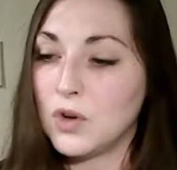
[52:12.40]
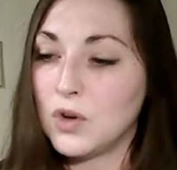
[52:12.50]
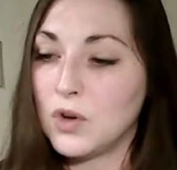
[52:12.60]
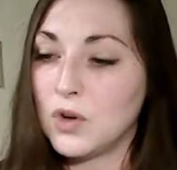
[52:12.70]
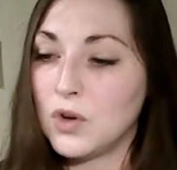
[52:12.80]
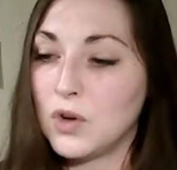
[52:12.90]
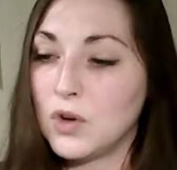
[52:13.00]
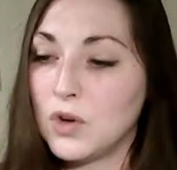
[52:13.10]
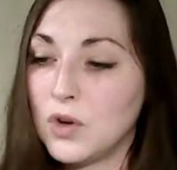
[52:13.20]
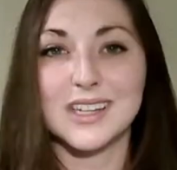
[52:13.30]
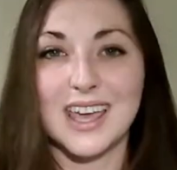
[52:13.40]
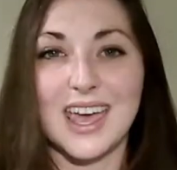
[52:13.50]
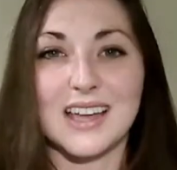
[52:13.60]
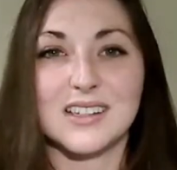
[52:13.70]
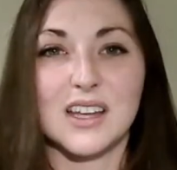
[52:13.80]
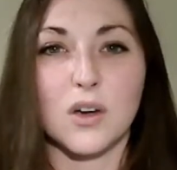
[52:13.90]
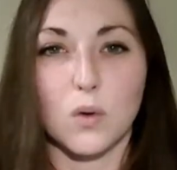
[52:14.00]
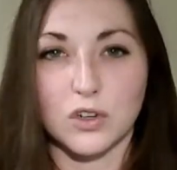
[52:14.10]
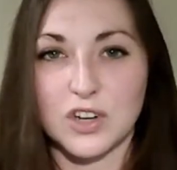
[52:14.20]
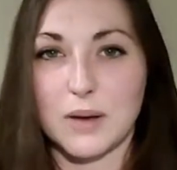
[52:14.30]
change with decanting
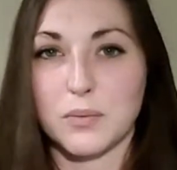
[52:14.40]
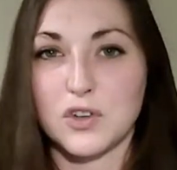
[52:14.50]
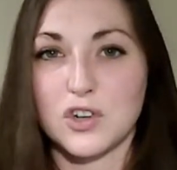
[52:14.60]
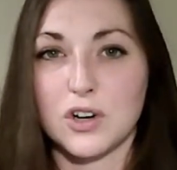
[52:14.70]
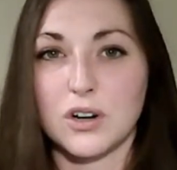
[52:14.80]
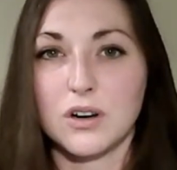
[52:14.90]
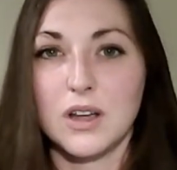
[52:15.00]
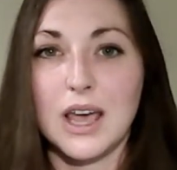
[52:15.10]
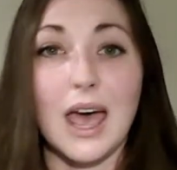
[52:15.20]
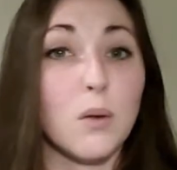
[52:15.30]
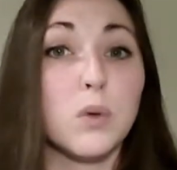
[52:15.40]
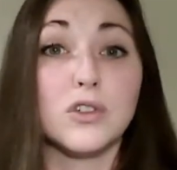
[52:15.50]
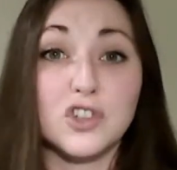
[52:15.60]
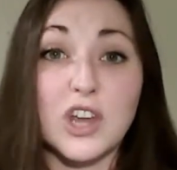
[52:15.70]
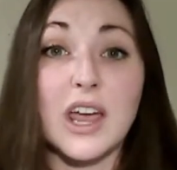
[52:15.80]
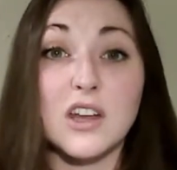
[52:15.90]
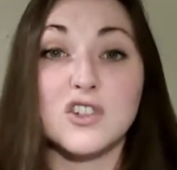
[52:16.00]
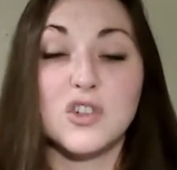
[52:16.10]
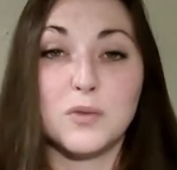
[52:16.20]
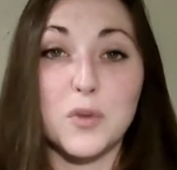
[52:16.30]
or temperature, and will
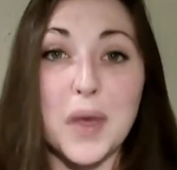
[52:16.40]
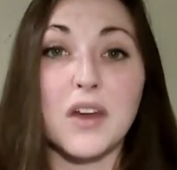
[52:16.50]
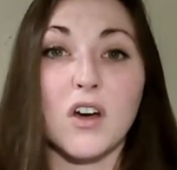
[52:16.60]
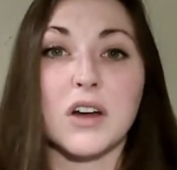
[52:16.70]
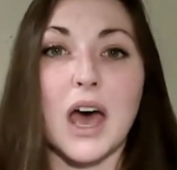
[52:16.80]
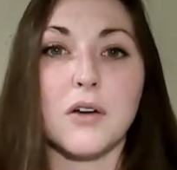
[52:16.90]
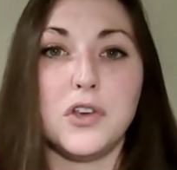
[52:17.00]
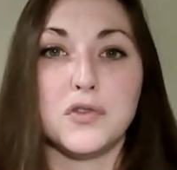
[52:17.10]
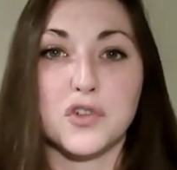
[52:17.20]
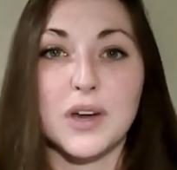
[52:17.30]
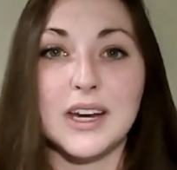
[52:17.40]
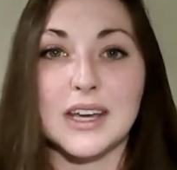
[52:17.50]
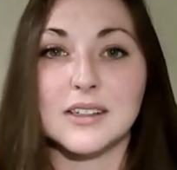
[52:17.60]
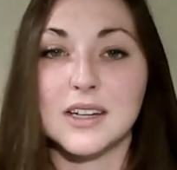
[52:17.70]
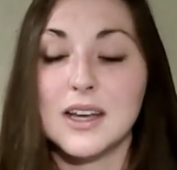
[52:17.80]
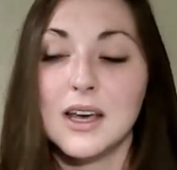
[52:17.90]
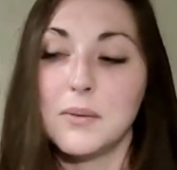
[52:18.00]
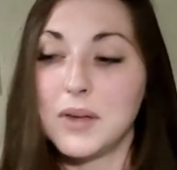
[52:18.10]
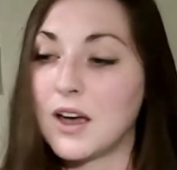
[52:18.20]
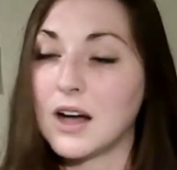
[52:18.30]
change depending on how you treat it,
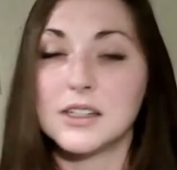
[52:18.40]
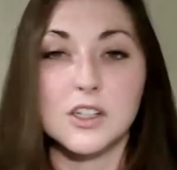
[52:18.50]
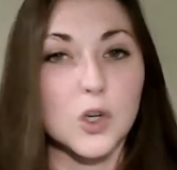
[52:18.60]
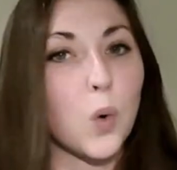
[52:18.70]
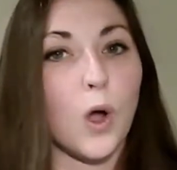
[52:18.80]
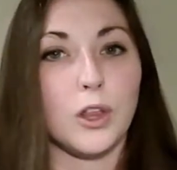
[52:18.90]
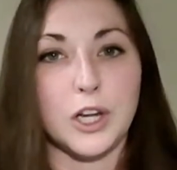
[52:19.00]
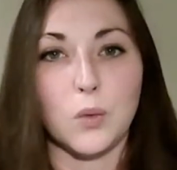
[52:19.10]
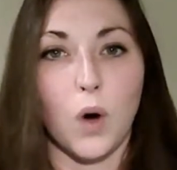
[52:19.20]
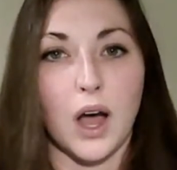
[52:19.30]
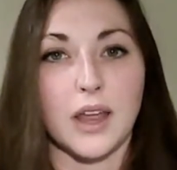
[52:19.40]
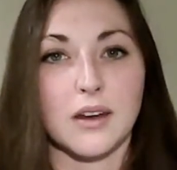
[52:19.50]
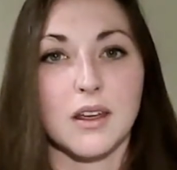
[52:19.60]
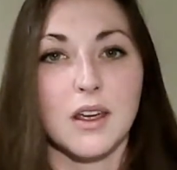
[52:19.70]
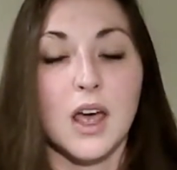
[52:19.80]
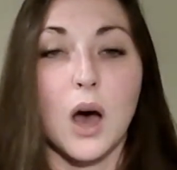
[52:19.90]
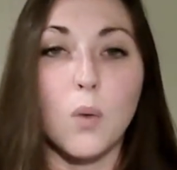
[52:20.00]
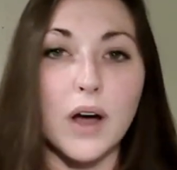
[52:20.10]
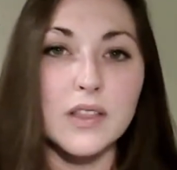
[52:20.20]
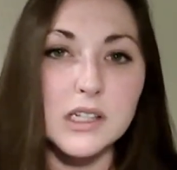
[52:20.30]
because it's a quality wine. A
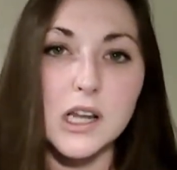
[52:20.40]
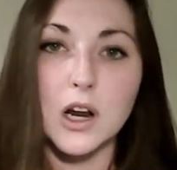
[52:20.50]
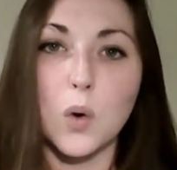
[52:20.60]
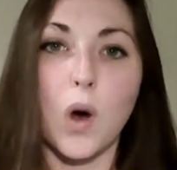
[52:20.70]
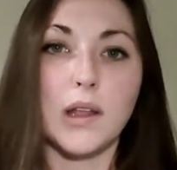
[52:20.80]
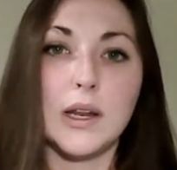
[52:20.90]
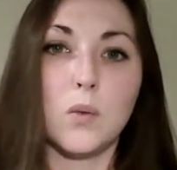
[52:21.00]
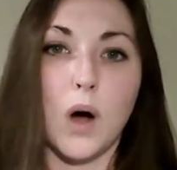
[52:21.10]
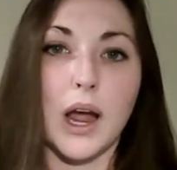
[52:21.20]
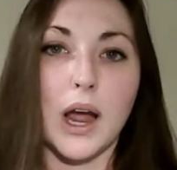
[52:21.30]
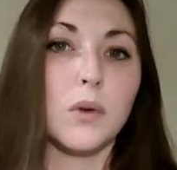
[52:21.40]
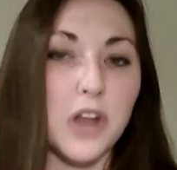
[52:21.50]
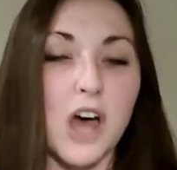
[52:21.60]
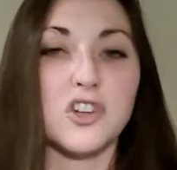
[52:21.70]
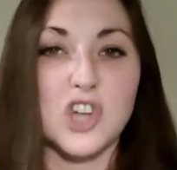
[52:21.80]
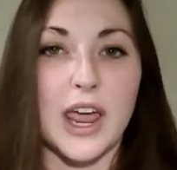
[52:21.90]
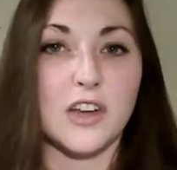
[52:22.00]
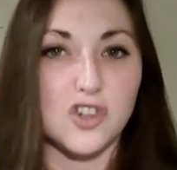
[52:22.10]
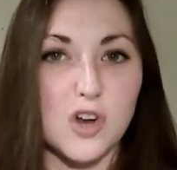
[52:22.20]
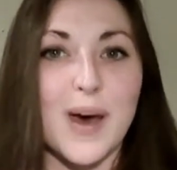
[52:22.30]
wine that's not a quality wine will not
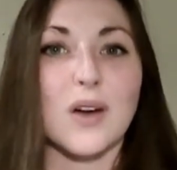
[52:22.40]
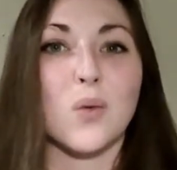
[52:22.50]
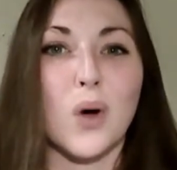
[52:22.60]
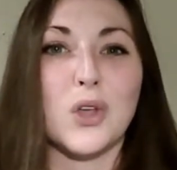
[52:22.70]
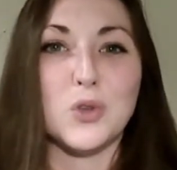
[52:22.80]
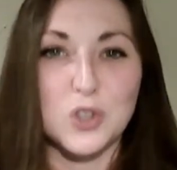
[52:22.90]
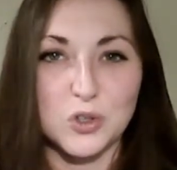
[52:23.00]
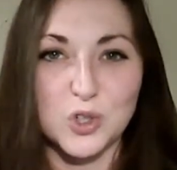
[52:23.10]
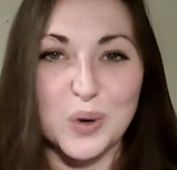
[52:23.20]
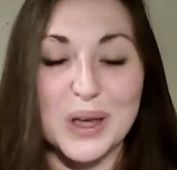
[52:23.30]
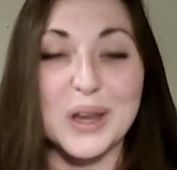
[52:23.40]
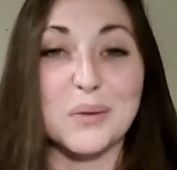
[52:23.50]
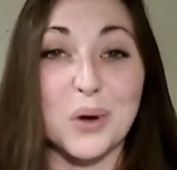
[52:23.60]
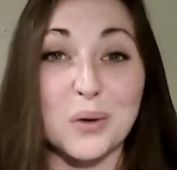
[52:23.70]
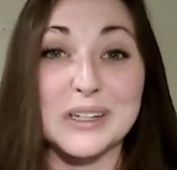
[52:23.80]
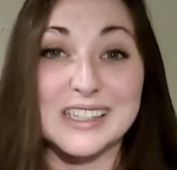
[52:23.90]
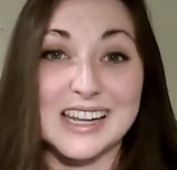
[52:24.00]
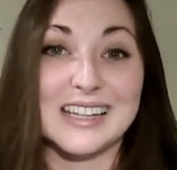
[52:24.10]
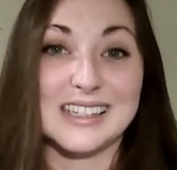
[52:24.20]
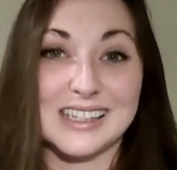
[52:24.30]
change no matter what you do to it. It will always
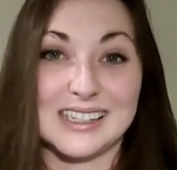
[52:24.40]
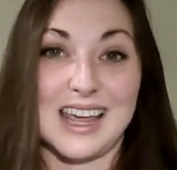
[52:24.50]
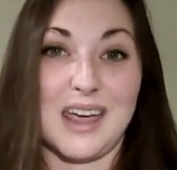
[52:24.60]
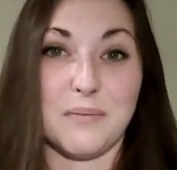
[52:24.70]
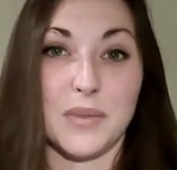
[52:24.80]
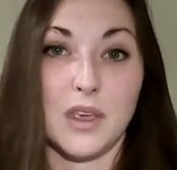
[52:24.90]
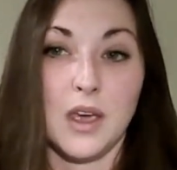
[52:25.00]
taste the same.